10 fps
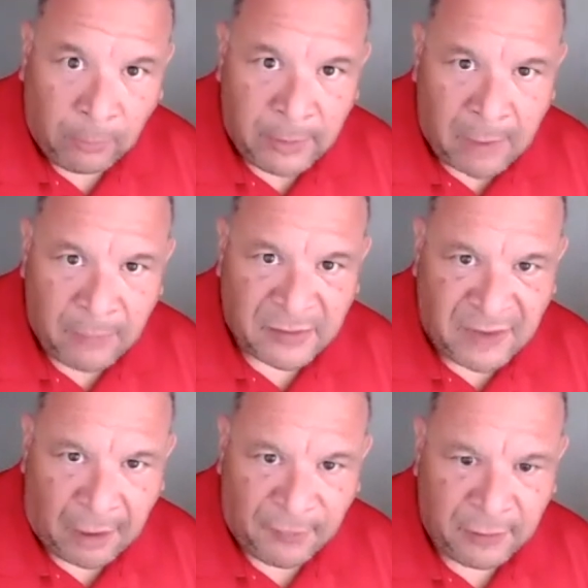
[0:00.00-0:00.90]
when I was at
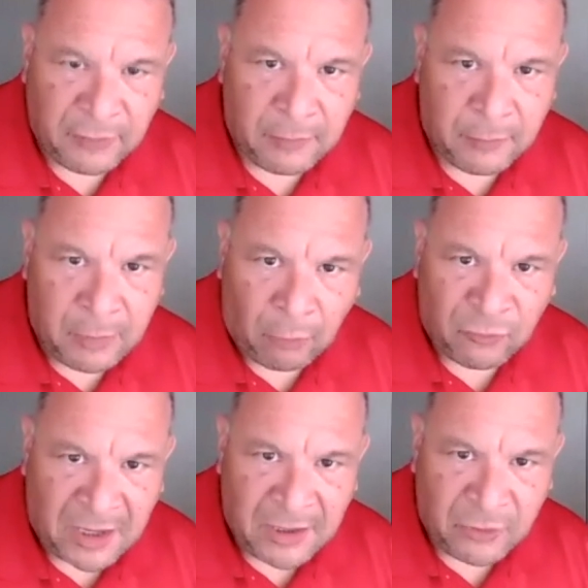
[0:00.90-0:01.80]
South Hills in the
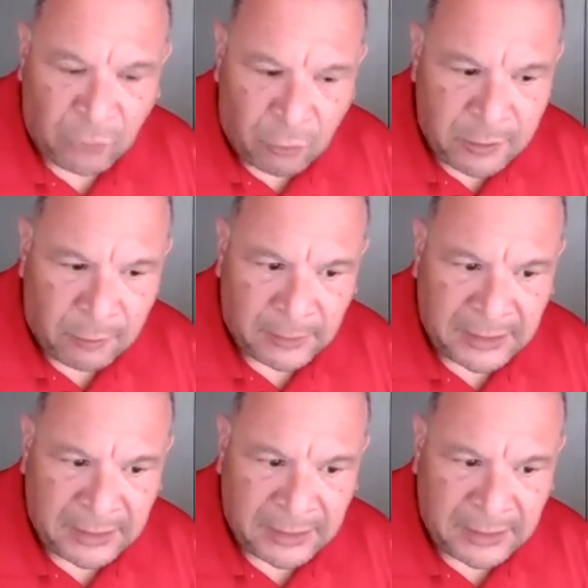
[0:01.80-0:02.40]
old San Antonio League.